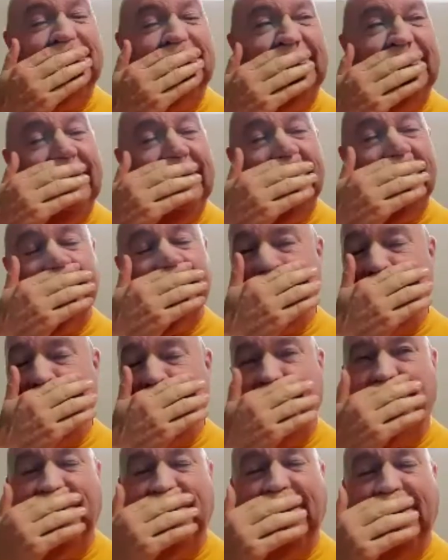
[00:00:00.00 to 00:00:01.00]
yes, I
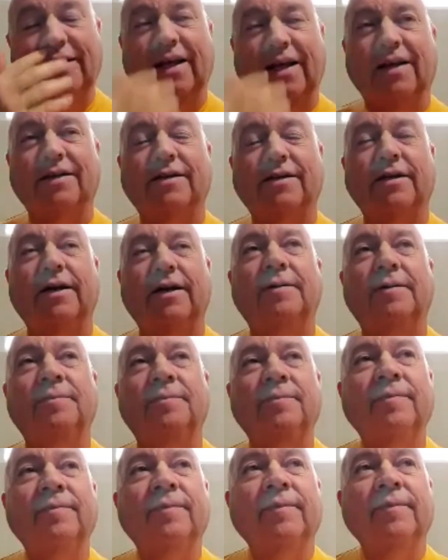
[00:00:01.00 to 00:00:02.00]
think that
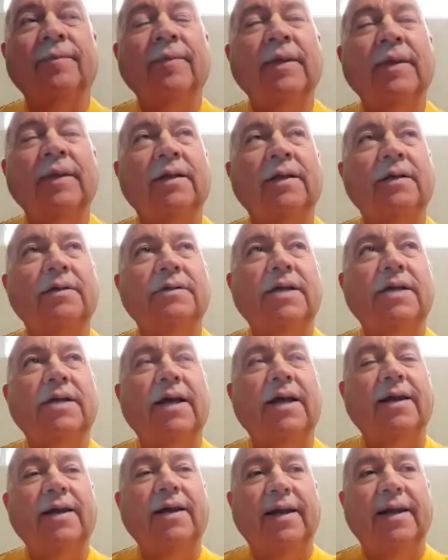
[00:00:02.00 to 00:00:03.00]

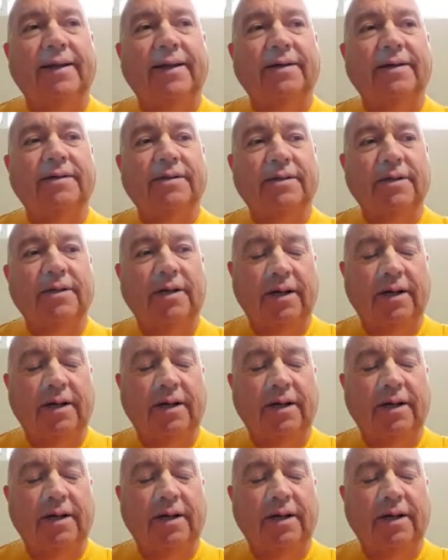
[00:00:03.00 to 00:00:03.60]
techniques,